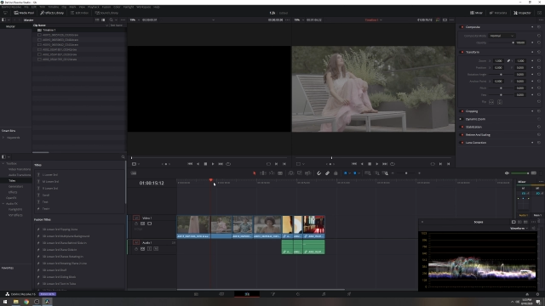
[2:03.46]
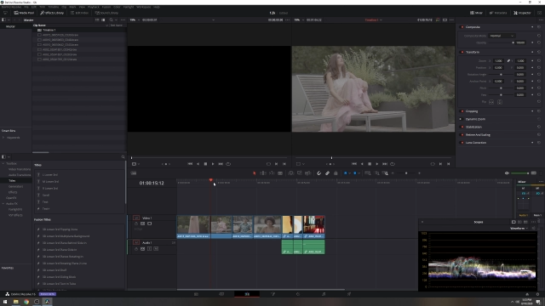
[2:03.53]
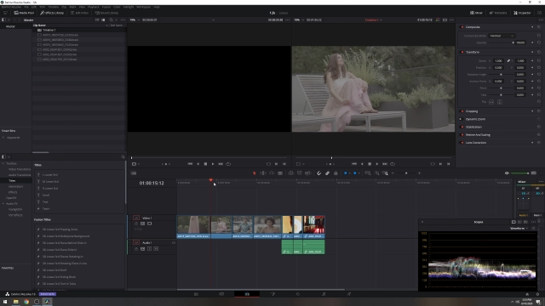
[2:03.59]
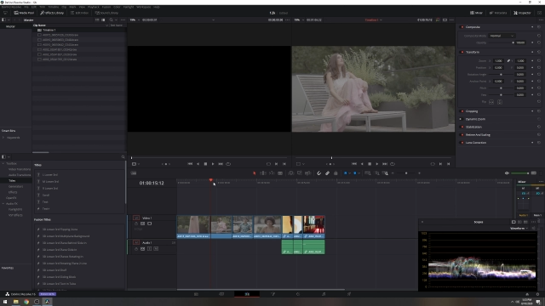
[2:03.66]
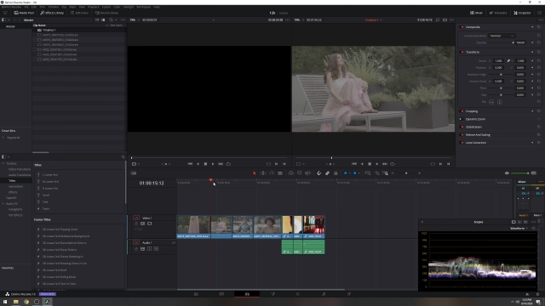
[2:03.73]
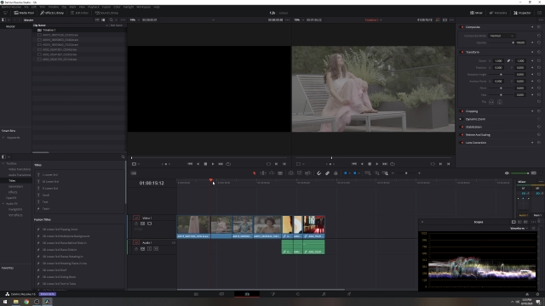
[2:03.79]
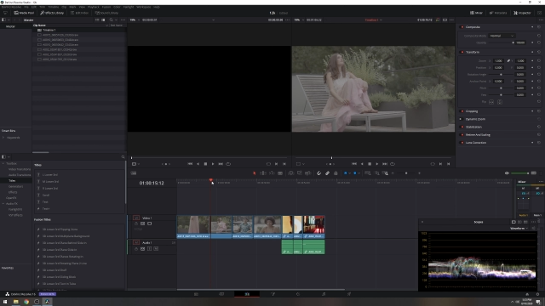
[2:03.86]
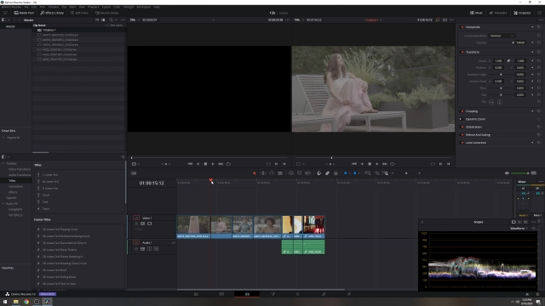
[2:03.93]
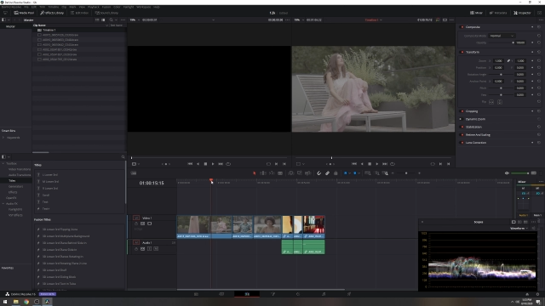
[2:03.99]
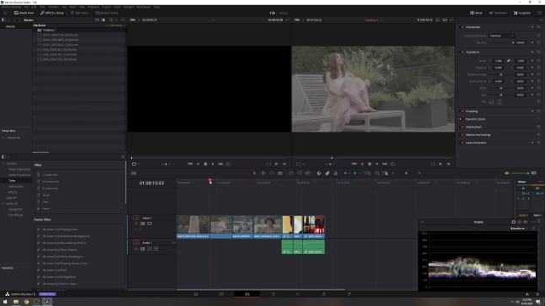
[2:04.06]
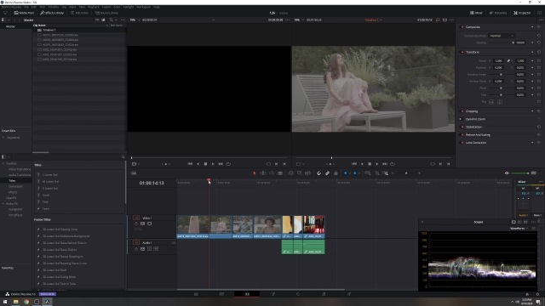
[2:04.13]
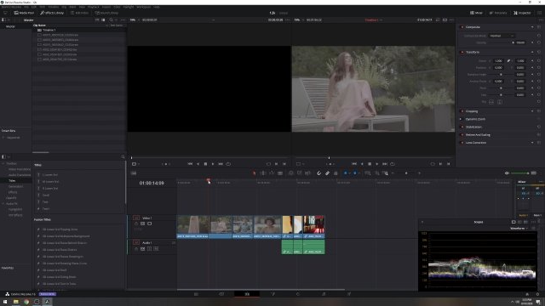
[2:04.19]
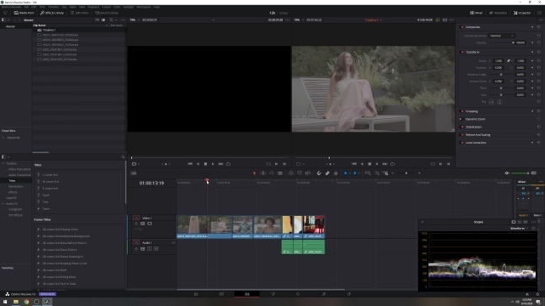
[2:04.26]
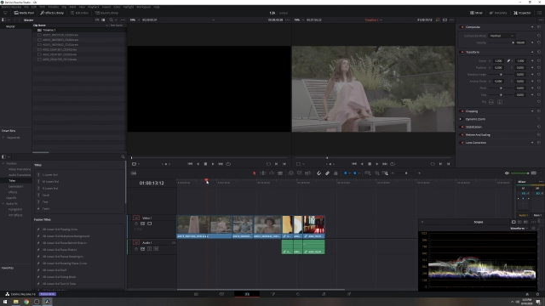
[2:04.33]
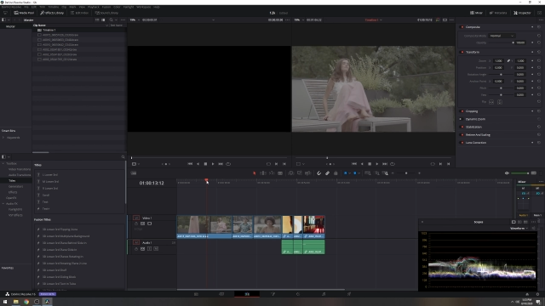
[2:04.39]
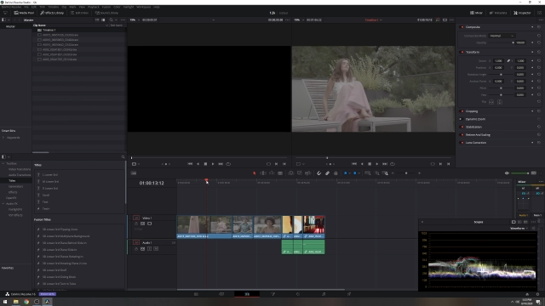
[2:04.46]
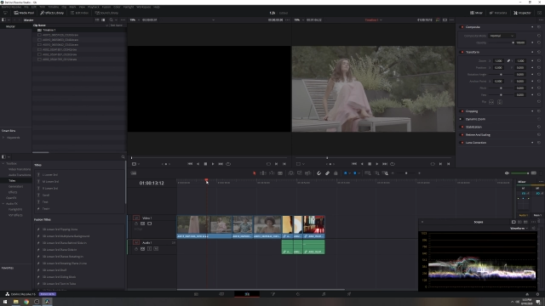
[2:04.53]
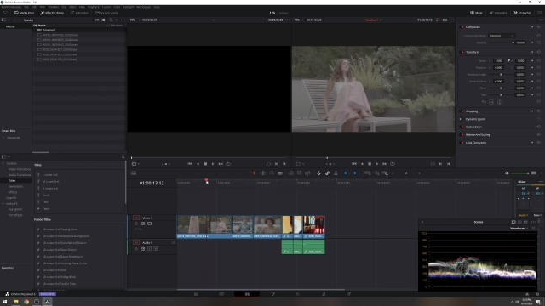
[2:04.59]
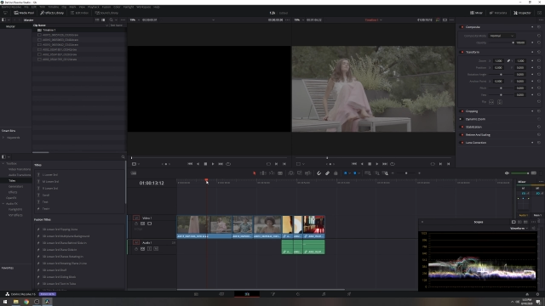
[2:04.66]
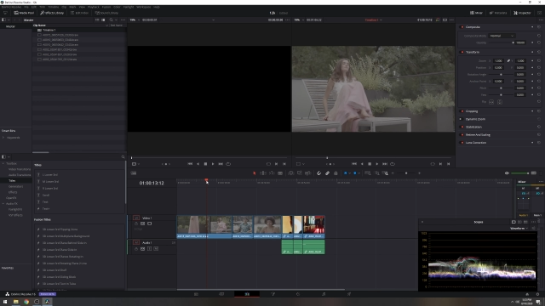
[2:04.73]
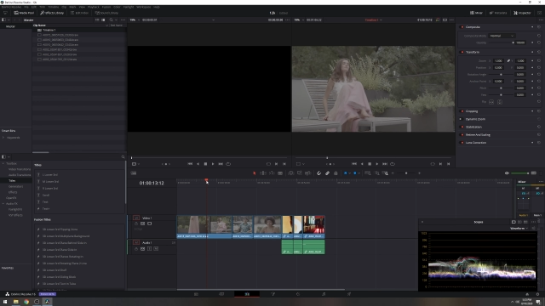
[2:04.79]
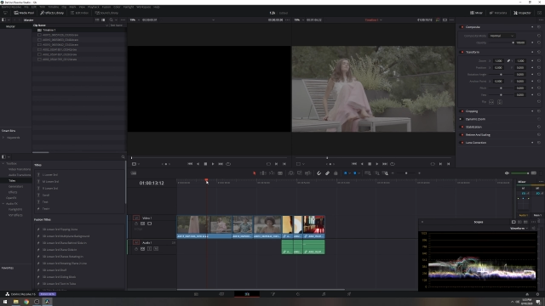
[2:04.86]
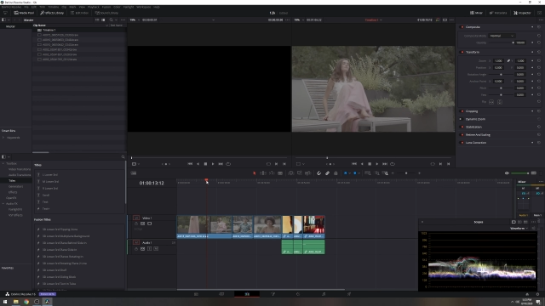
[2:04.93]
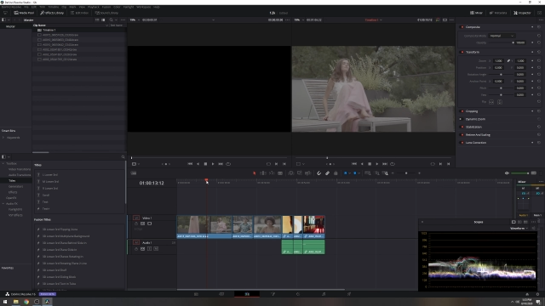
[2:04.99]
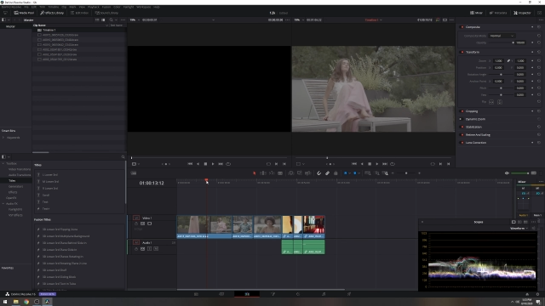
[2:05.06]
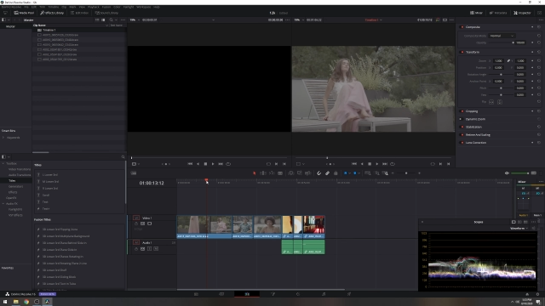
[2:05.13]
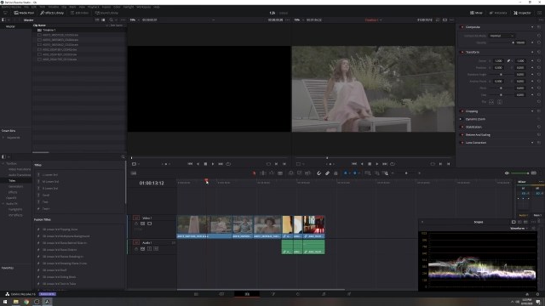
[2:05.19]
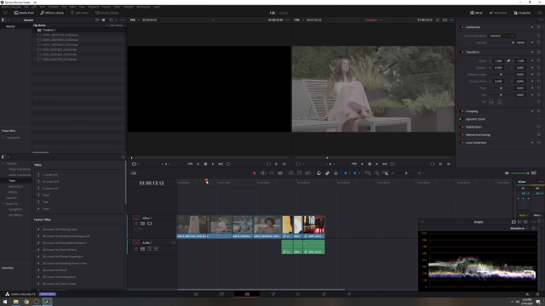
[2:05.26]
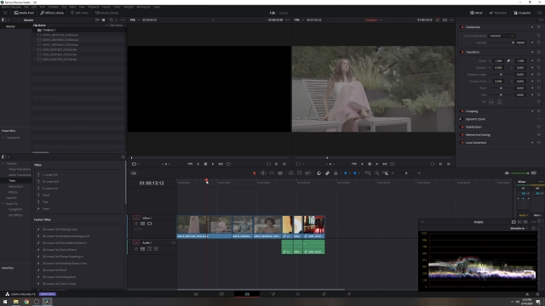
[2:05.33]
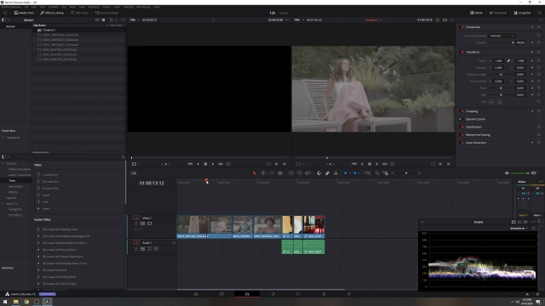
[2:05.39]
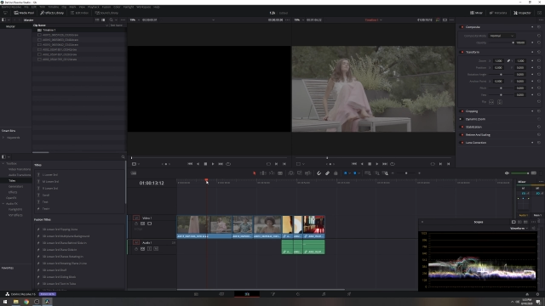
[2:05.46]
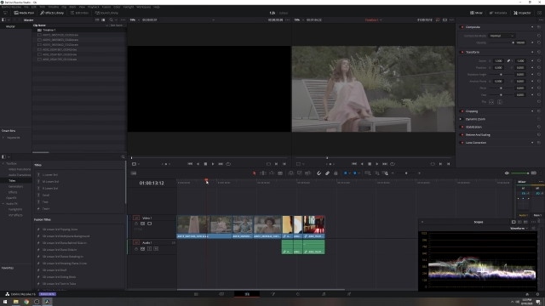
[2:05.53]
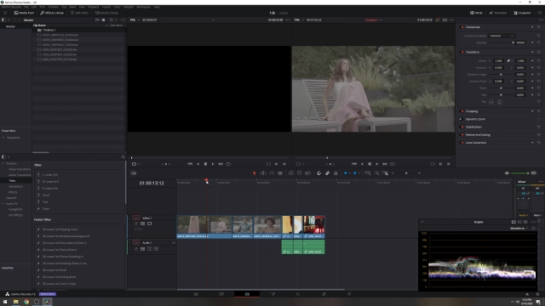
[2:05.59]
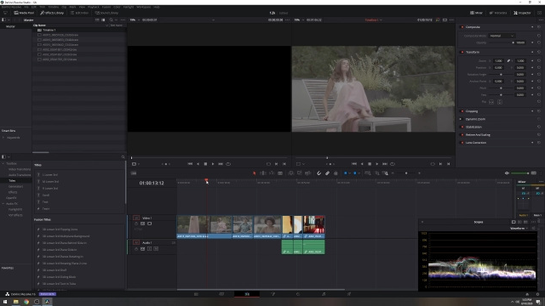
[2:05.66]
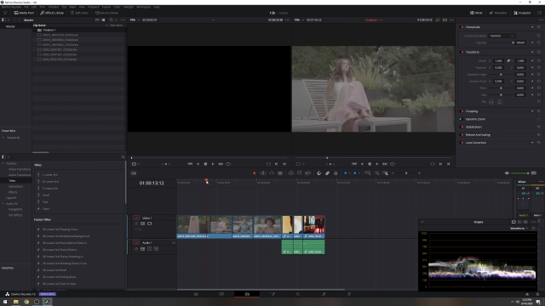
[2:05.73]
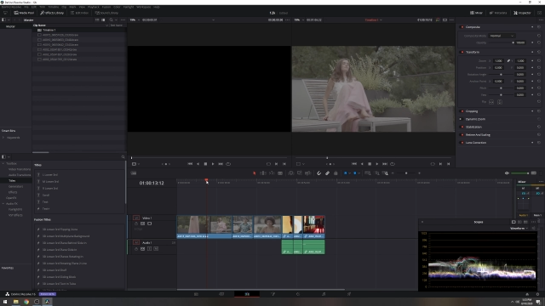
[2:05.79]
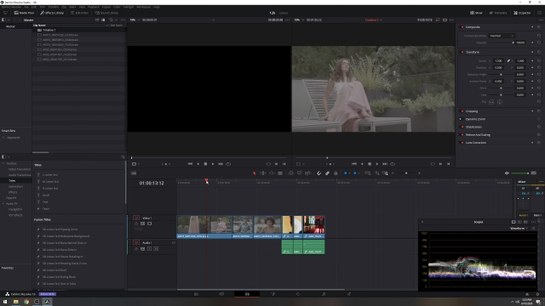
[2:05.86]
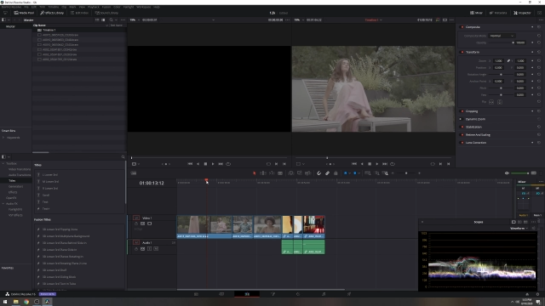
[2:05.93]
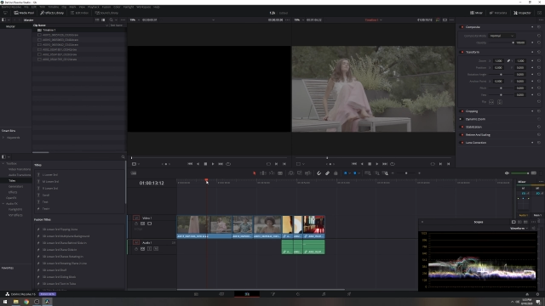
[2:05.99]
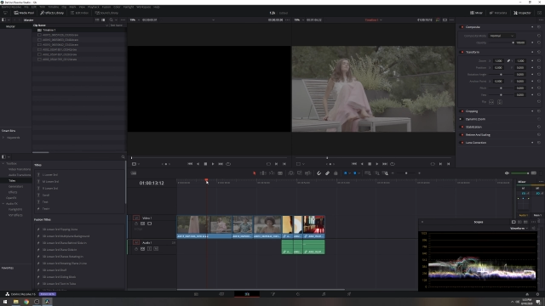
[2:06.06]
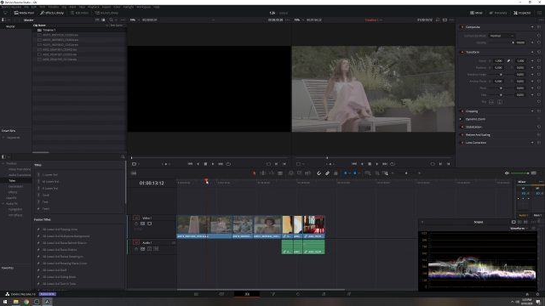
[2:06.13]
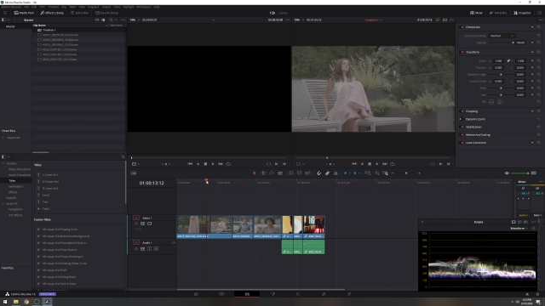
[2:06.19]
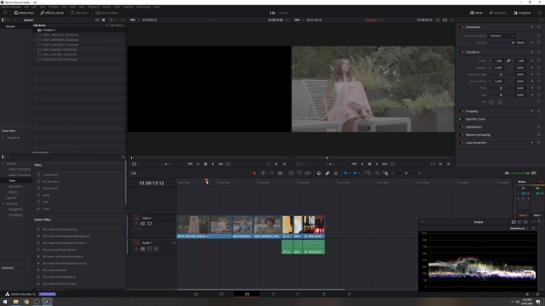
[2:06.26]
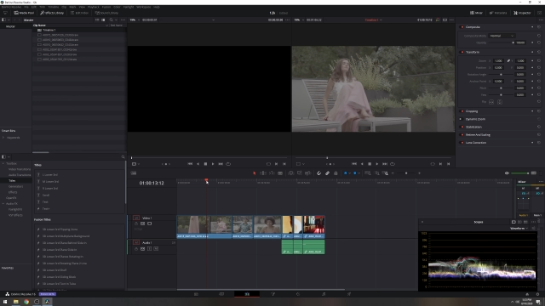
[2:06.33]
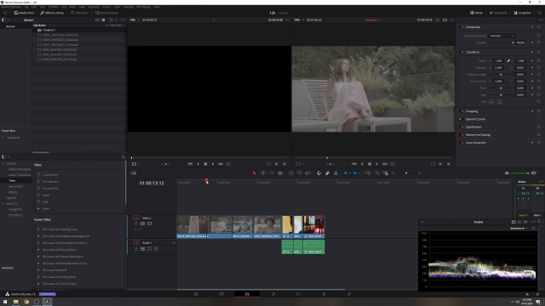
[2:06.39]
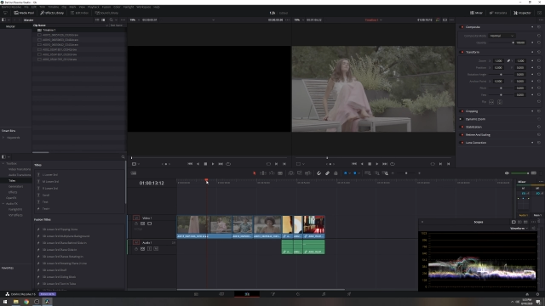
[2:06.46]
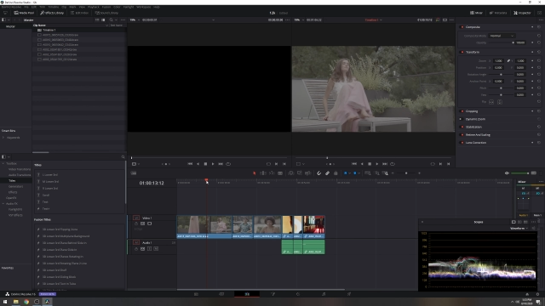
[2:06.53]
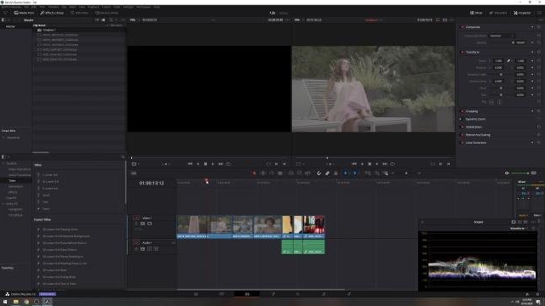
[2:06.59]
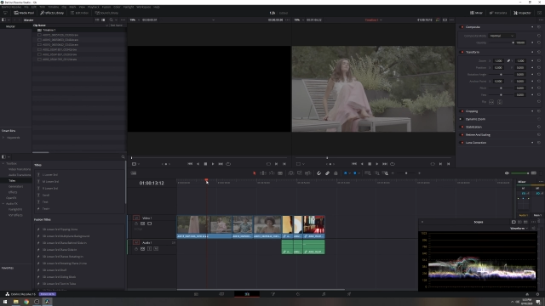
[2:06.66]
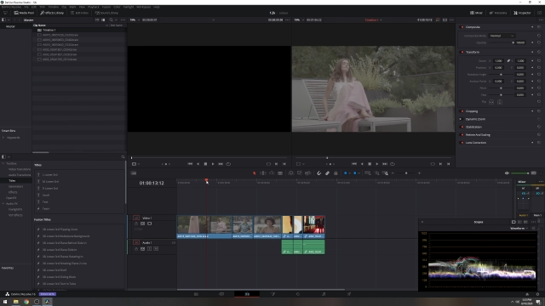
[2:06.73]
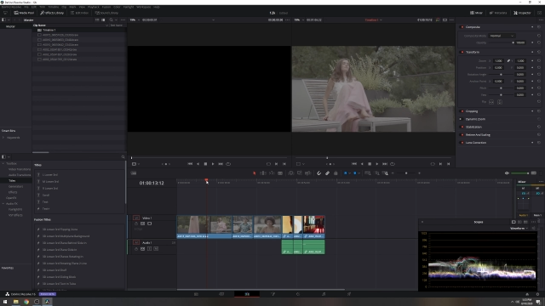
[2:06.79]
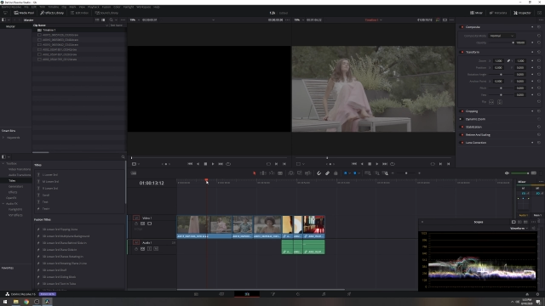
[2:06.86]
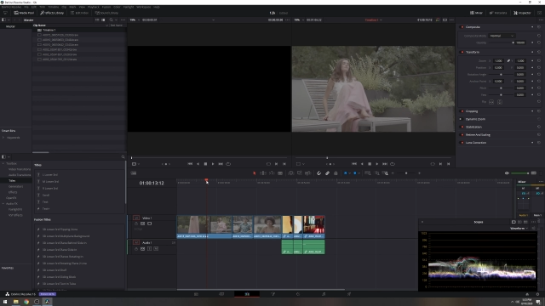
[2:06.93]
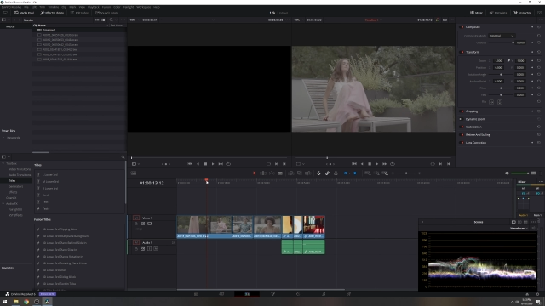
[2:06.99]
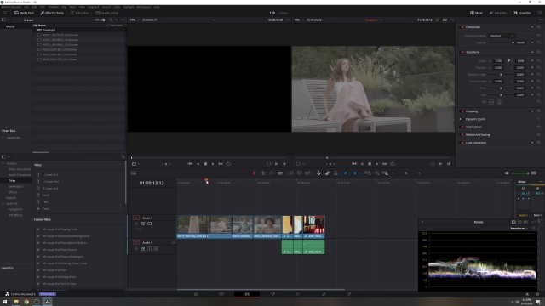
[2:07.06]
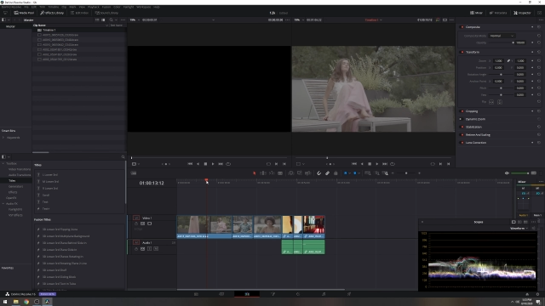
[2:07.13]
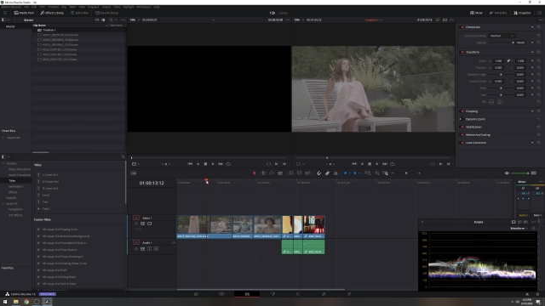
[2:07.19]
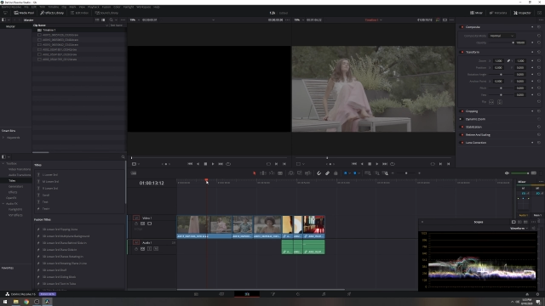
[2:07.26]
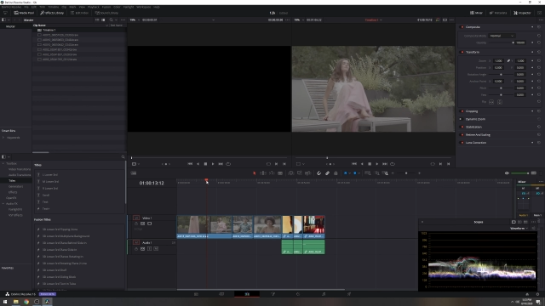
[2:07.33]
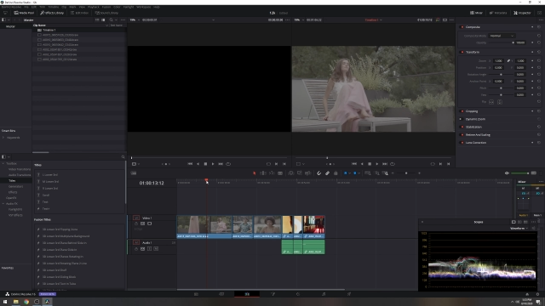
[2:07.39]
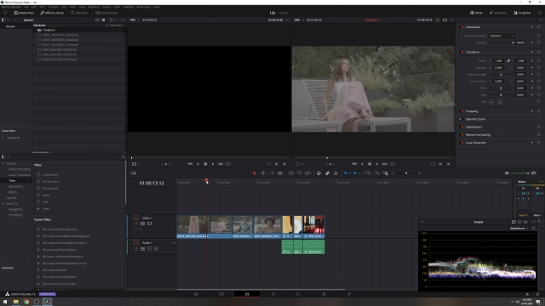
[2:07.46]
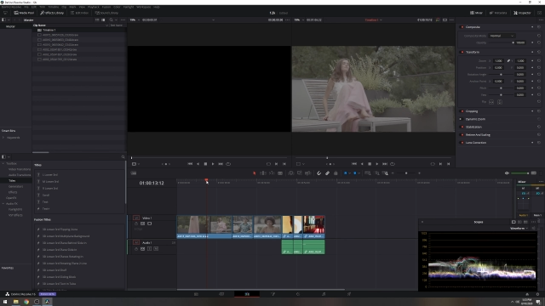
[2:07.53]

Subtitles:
No face is visible, so there are no lips to read.